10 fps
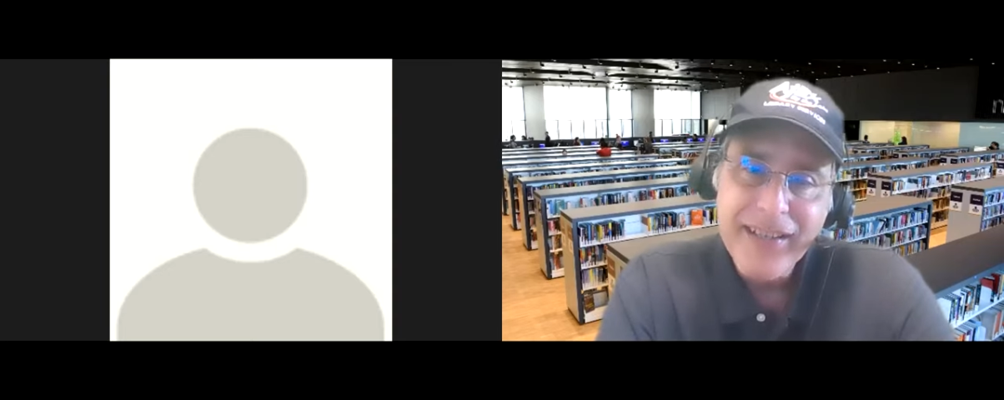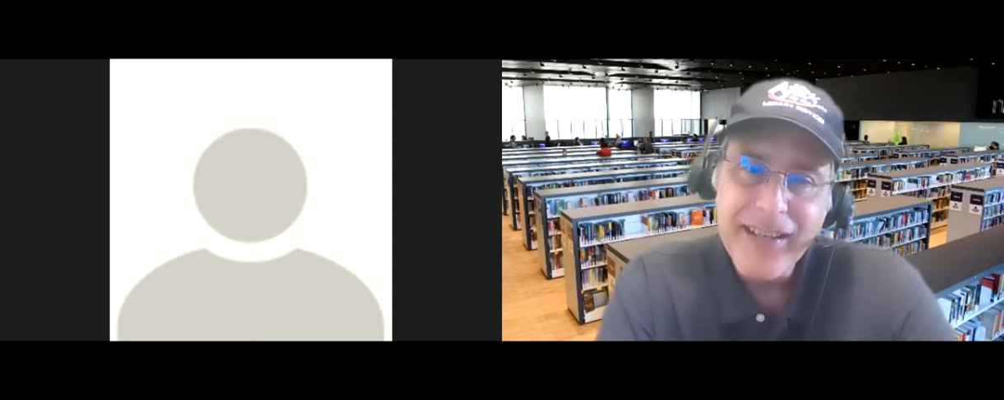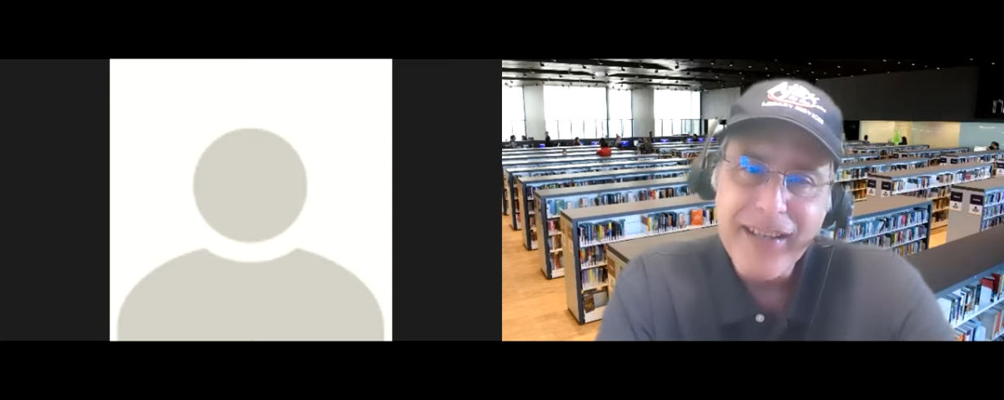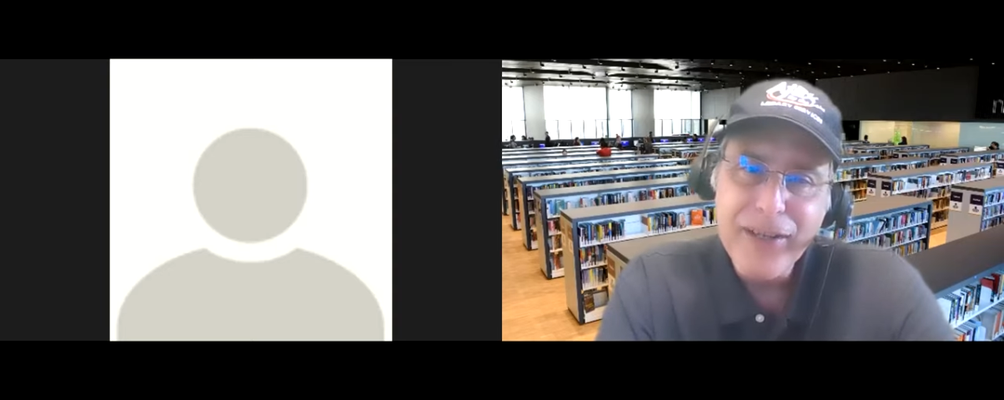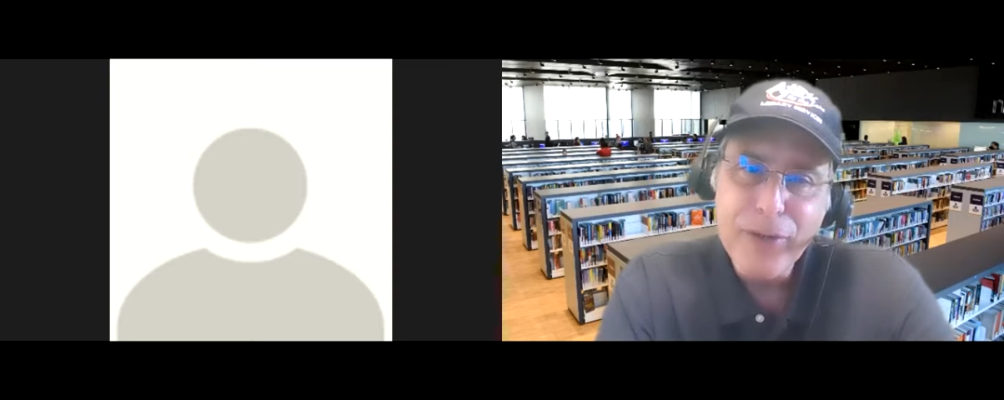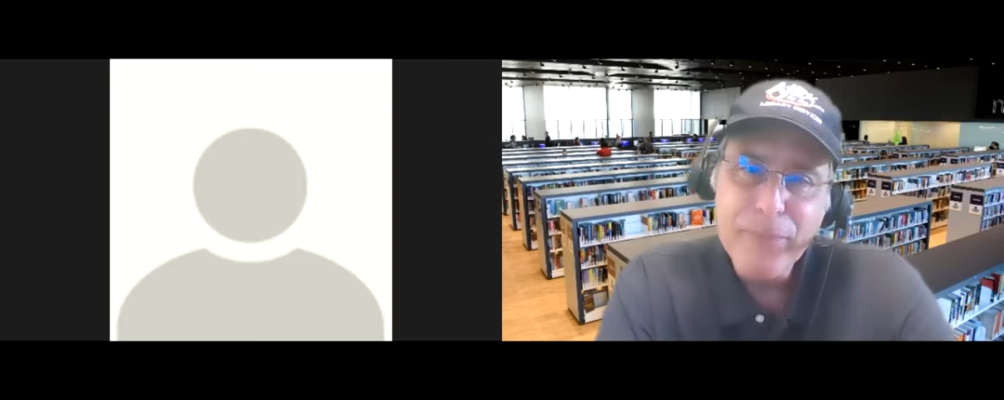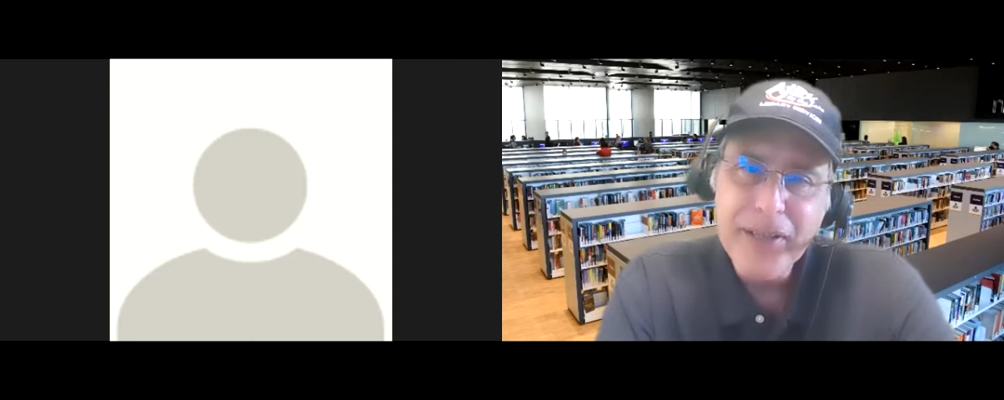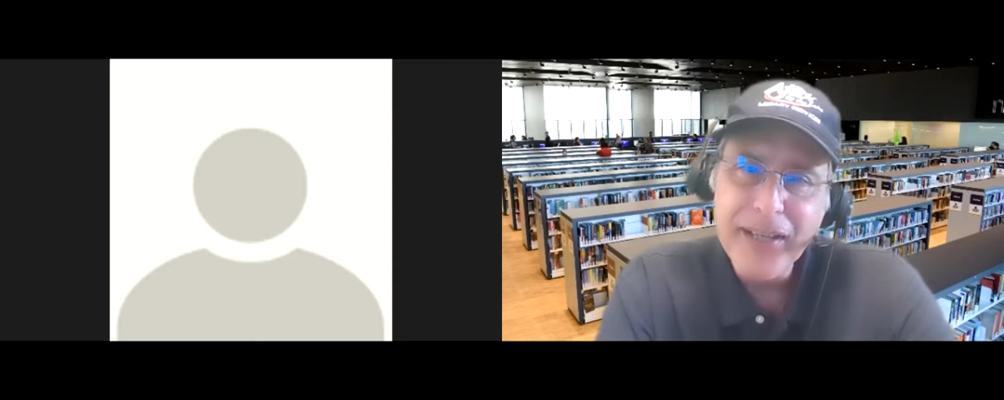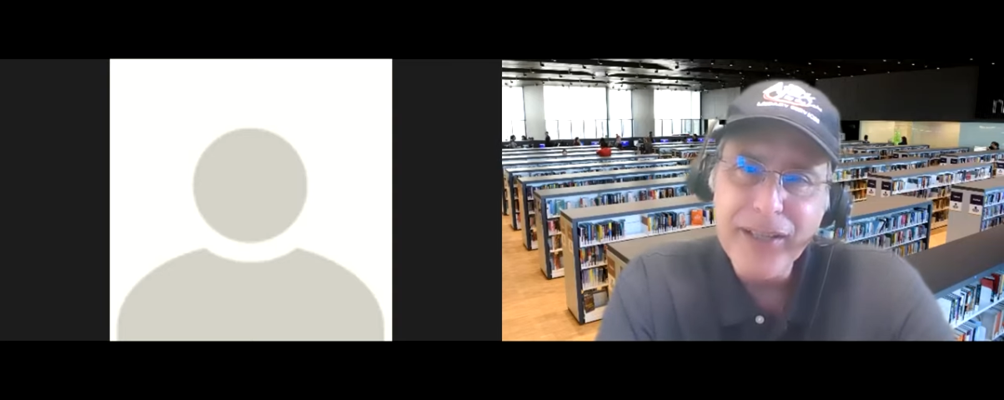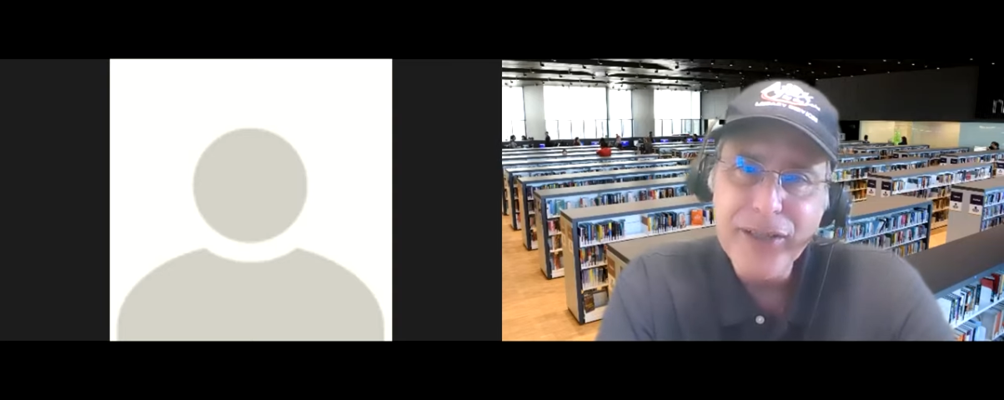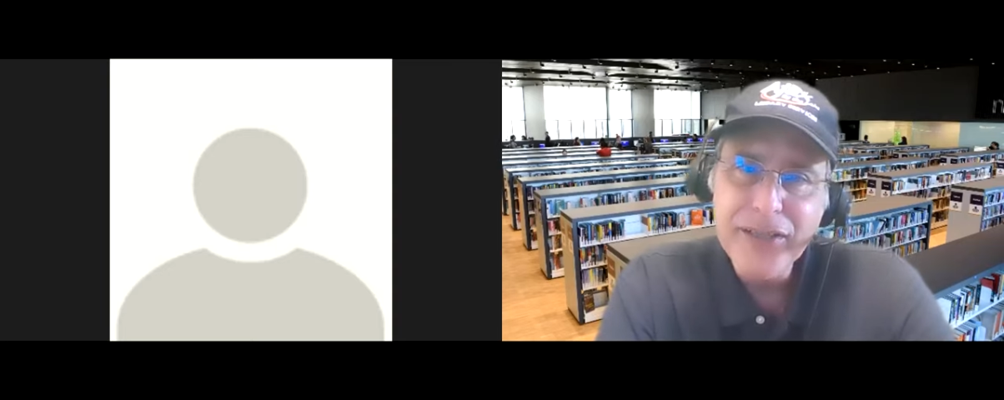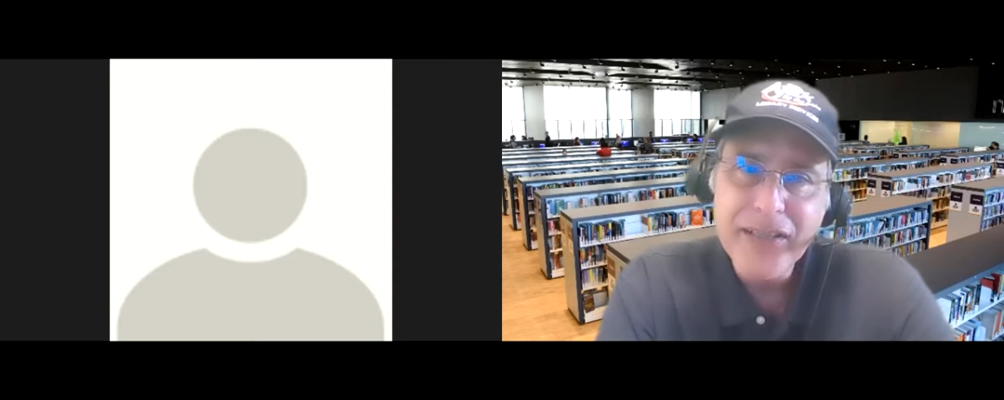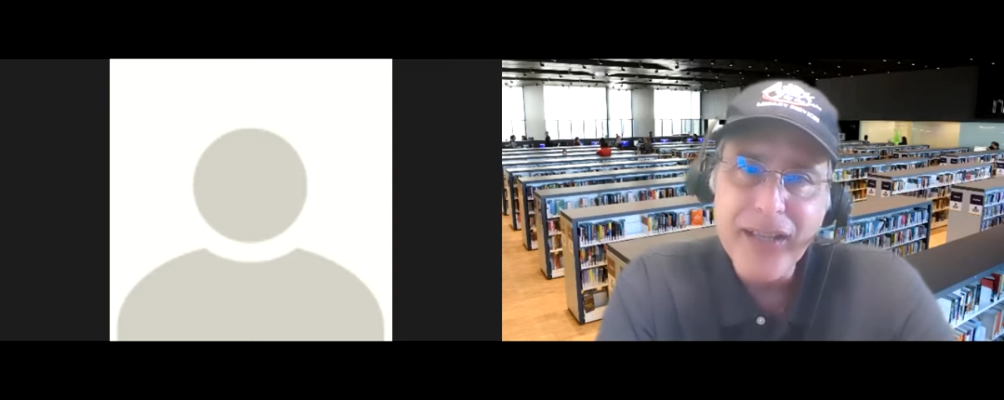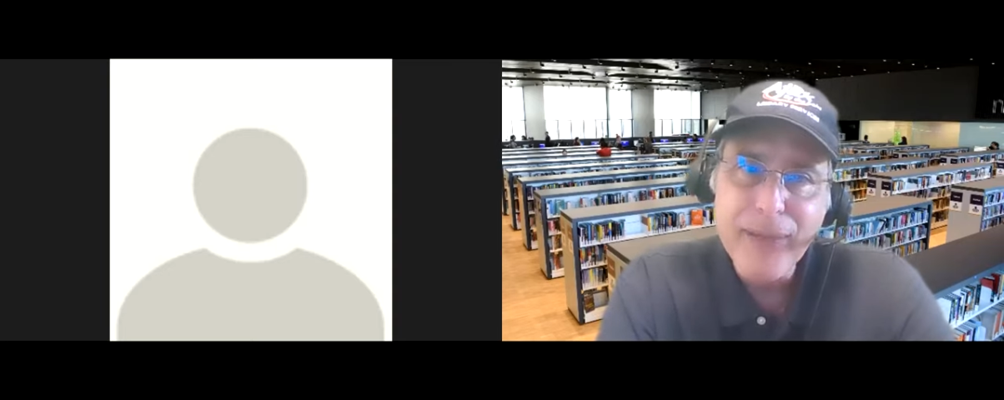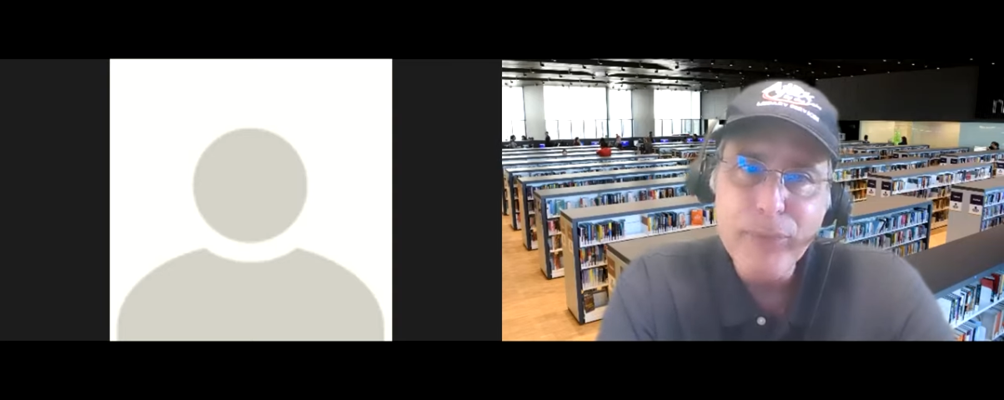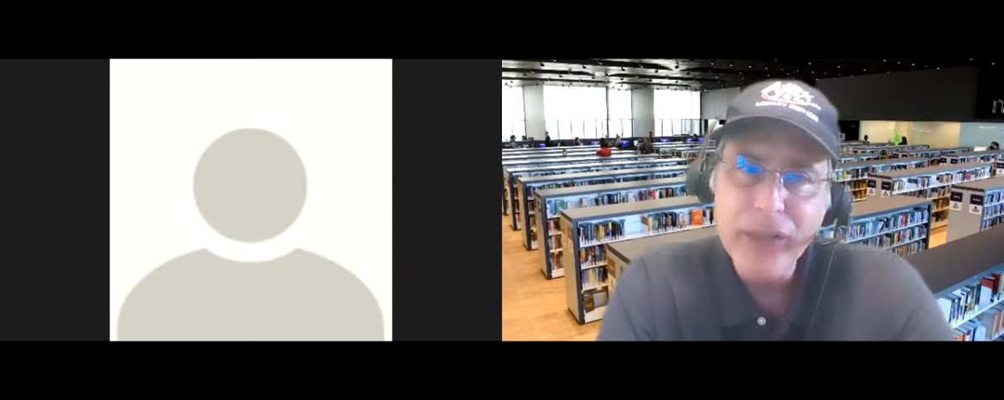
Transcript: I hope you had a good time.